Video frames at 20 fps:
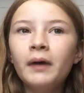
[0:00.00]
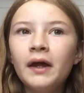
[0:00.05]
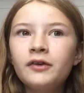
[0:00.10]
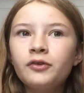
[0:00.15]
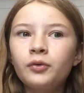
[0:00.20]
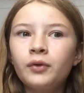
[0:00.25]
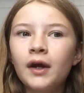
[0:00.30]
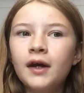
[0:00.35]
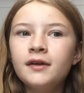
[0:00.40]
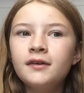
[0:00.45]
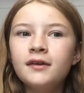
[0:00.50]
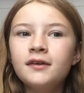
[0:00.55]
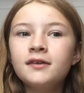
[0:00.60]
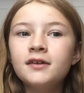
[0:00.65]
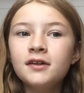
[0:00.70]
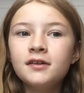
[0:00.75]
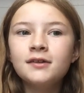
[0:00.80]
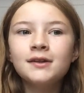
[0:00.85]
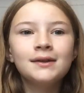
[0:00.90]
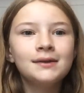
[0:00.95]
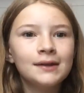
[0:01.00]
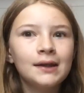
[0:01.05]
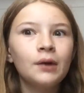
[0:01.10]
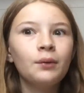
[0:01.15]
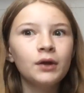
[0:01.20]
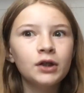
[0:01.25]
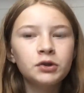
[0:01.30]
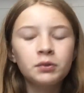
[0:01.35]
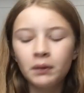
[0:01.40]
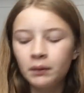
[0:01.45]
pencil cases just to see
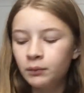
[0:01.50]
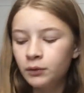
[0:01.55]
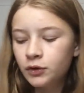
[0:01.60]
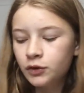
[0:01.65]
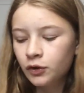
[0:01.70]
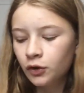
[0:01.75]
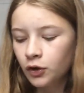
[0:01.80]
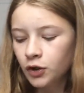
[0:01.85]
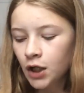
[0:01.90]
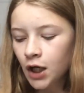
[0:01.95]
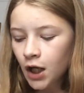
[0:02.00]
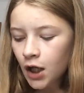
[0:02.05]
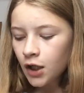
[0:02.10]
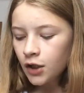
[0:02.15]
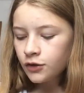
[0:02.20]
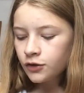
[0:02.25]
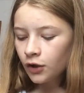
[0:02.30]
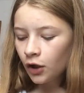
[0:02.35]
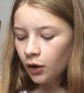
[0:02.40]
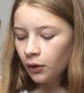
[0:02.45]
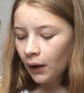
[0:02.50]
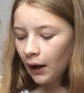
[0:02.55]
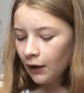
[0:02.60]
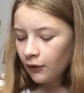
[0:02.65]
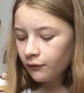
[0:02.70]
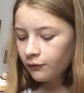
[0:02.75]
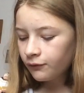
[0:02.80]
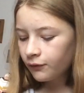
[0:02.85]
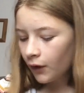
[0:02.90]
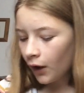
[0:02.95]
which one was good. So
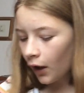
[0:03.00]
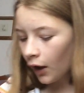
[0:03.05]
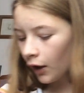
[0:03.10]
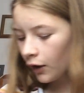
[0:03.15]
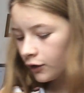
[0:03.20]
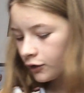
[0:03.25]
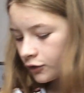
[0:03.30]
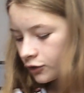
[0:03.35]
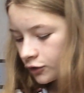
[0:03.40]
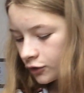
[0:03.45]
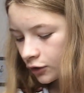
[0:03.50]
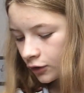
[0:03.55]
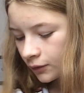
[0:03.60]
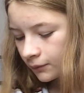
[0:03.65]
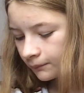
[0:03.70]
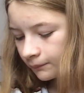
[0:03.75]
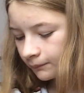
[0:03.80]
at first,